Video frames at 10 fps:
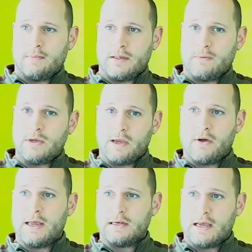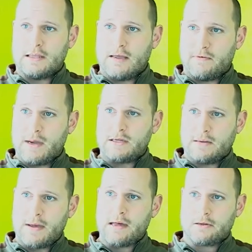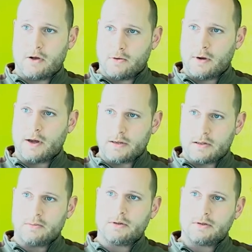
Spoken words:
and then we can go ahead and take that information and pass it on to our customers.